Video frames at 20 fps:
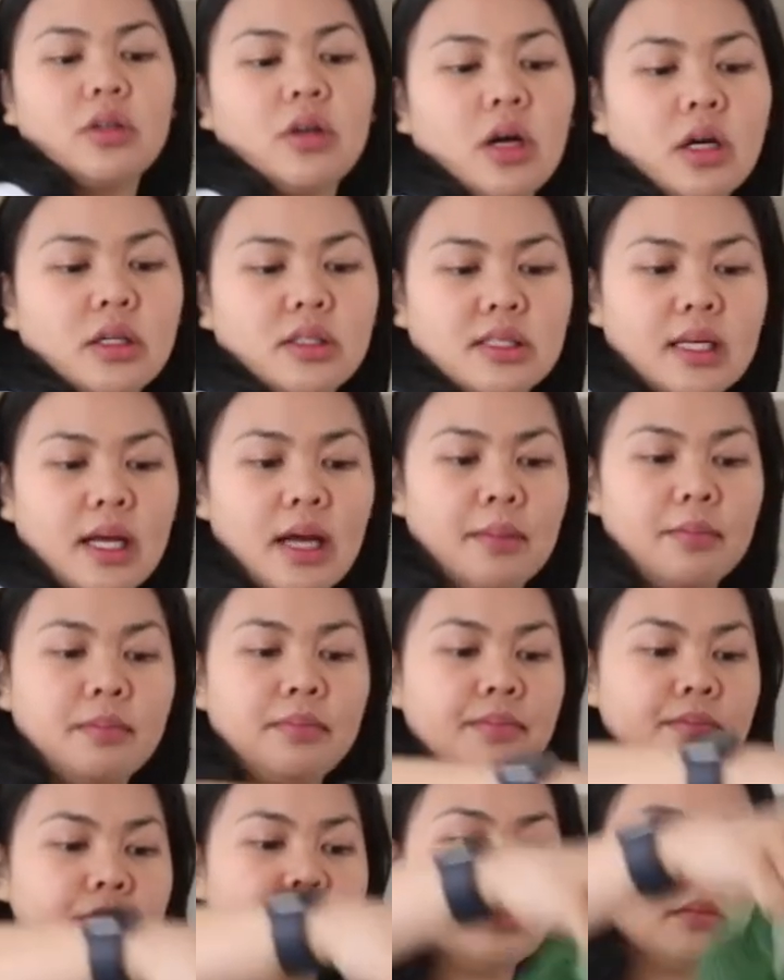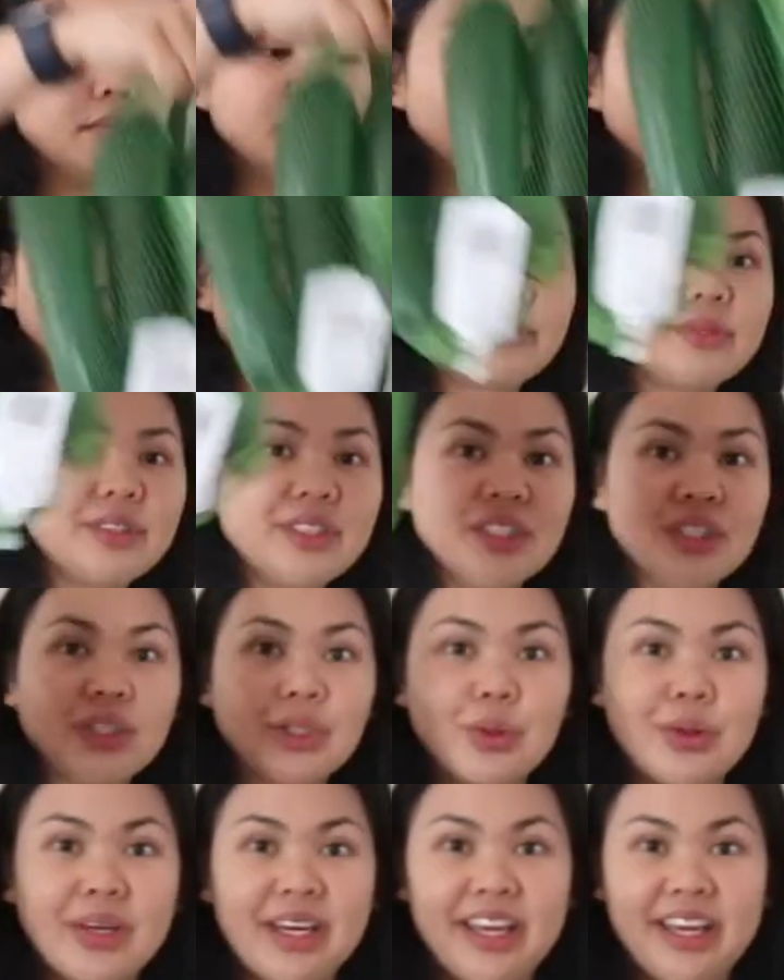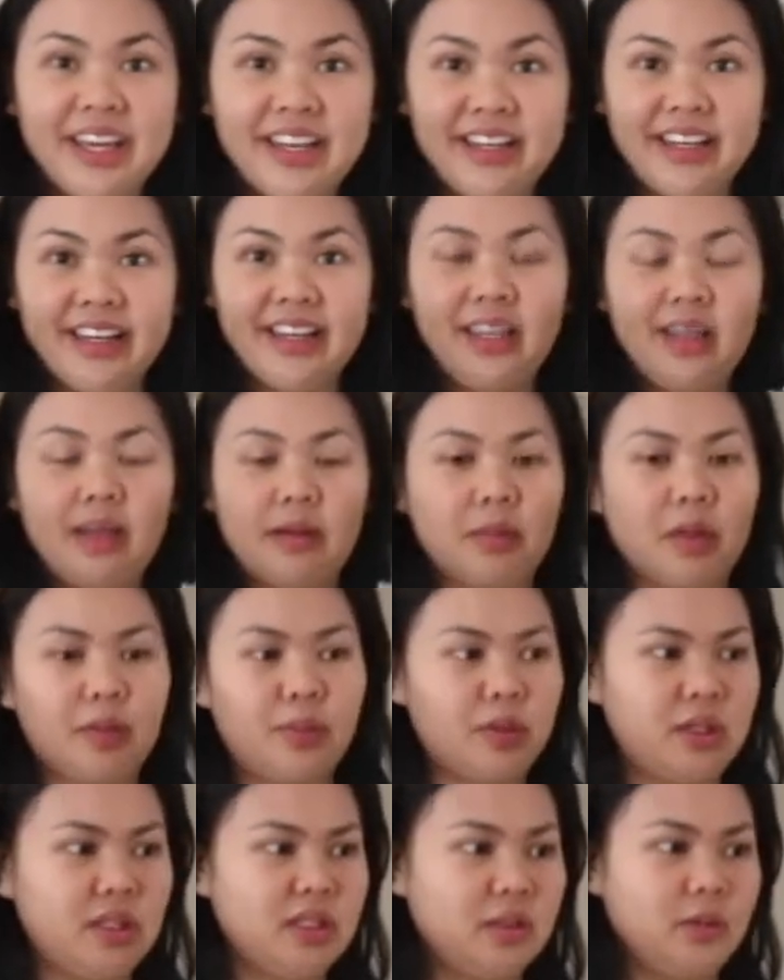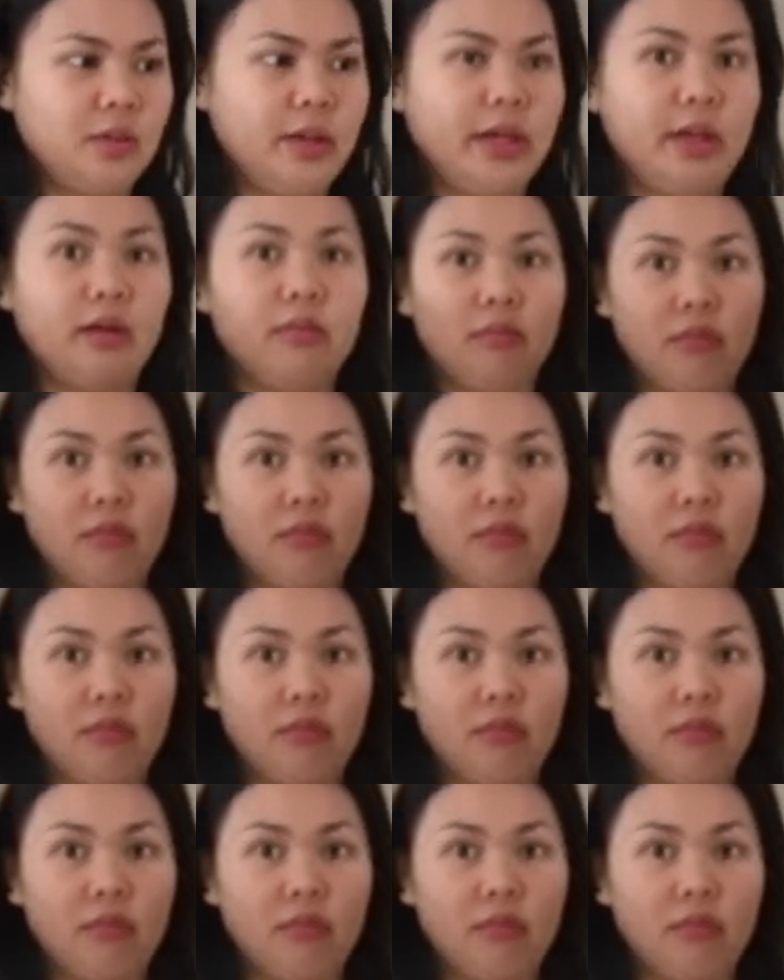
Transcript: got some zucchini. I'm gonna put these away.